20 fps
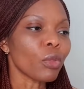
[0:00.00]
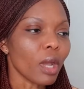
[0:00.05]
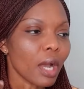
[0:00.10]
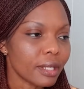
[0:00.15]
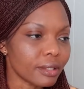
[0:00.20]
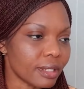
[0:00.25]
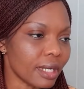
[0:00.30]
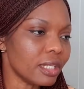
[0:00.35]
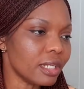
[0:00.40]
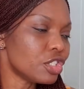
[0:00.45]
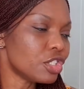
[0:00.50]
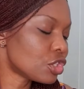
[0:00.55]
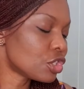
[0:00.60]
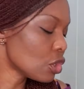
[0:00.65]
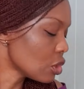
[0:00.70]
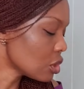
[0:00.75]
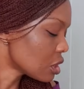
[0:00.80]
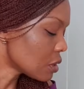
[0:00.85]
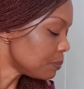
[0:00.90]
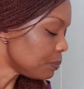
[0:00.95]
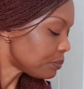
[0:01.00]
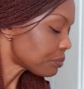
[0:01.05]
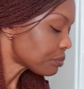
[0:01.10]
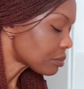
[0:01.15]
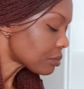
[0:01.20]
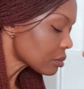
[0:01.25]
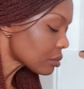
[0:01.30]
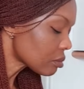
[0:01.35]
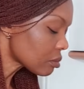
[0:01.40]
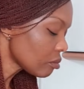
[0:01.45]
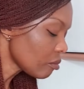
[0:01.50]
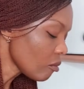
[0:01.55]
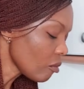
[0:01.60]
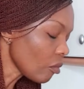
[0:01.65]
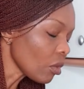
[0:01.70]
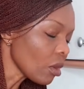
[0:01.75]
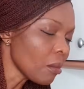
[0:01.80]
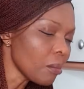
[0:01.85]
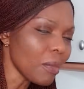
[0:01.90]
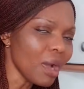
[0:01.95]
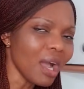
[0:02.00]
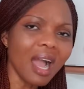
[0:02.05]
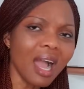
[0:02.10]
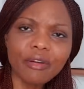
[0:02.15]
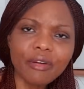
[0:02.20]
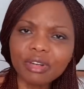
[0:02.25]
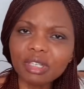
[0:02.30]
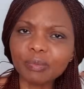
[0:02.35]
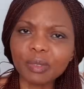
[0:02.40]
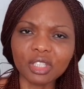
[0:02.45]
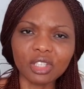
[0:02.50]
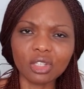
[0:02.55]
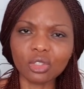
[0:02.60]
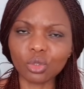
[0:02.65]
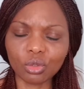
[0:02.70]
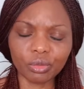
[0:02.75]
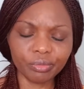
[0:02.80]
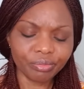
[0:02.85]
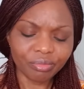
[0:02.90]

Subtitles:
and delicious. But Irish potato,